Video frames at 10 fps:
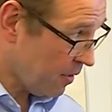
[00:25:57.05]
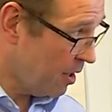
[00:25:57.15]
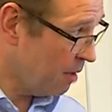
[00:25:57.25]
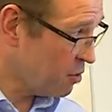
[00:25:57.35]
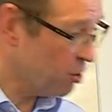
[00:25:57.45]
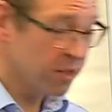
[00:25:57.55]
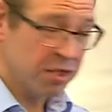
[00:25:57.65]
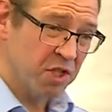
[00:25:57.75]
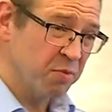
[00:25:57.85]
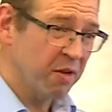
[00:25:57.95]
um, trying to
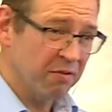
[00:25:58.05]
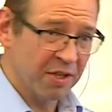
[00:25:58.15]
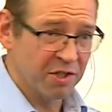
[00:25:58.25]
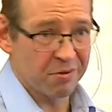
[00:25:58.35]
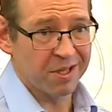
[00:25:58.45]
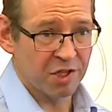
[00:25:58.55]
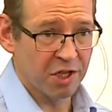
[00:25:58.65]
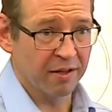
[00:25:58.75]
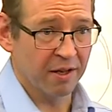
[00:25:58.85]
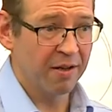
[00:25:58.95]
dispute things with each
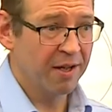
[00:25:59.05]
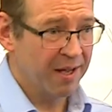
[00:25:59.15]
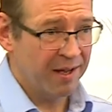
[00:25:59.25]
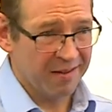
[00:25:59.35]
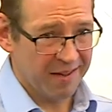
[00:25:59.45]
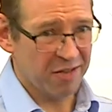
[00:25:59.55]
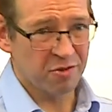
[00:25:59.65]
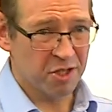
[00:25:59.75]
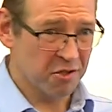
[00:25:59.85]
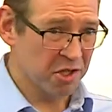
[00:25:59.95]
other, that
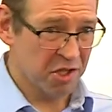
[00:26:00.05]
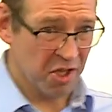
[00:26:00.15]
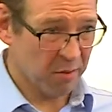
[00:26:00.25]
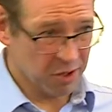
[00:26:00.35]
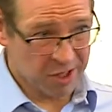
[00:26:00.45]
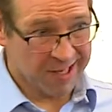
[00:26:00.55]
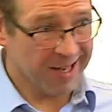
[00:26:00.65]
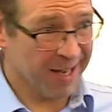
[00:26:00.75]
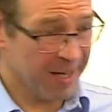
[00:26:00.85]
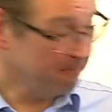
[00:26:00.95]
introduces so much
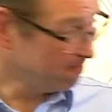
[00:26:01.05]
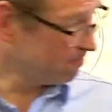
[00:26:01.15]
delay.